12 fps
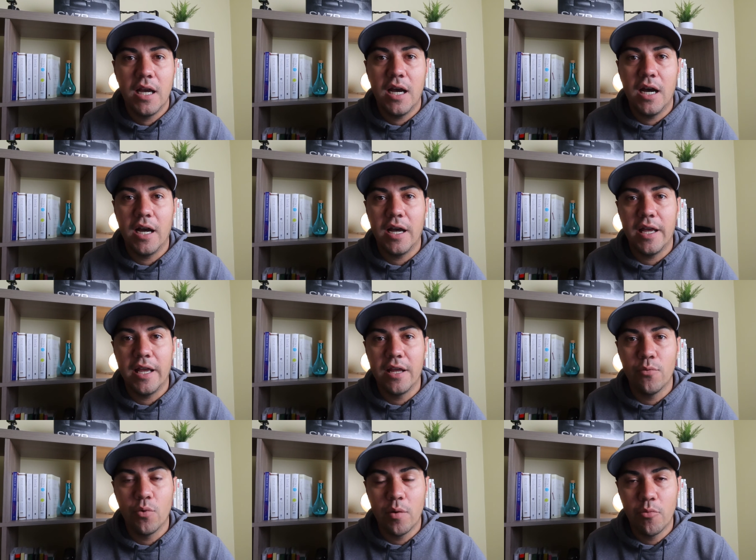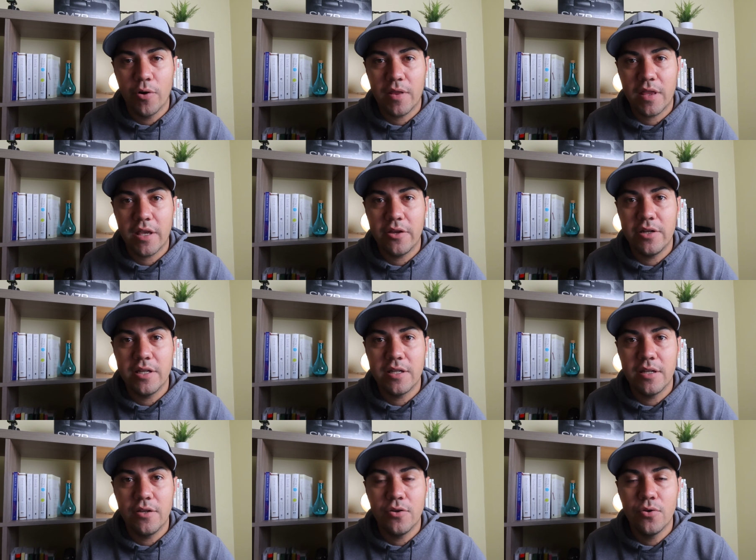Uh, and one more thing you need
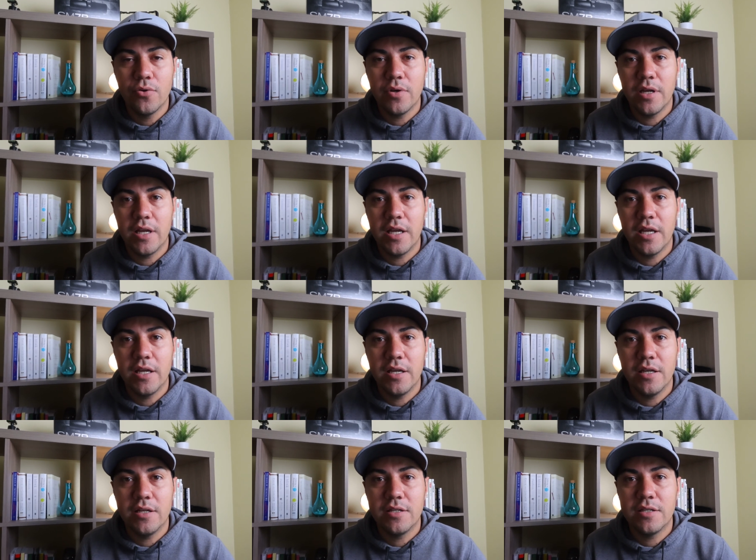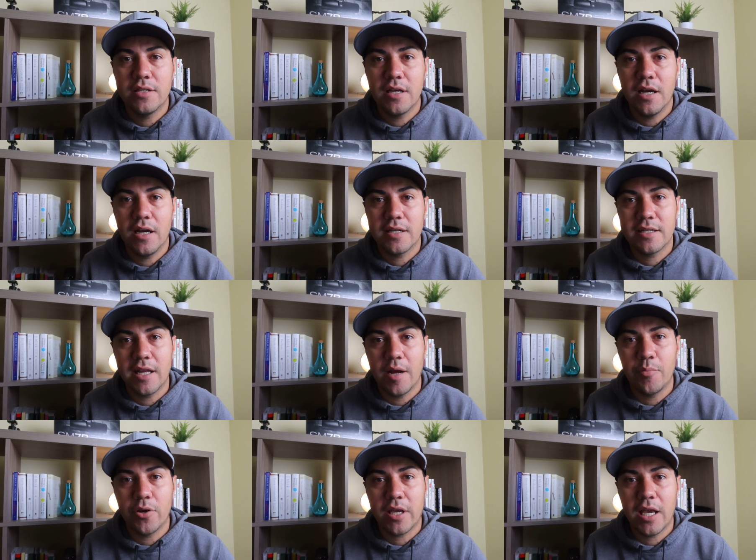to do is uh, set
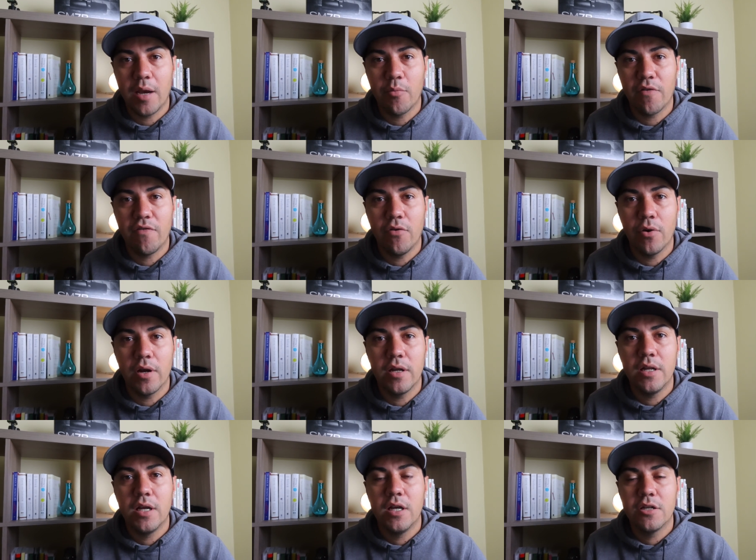up your camera for it,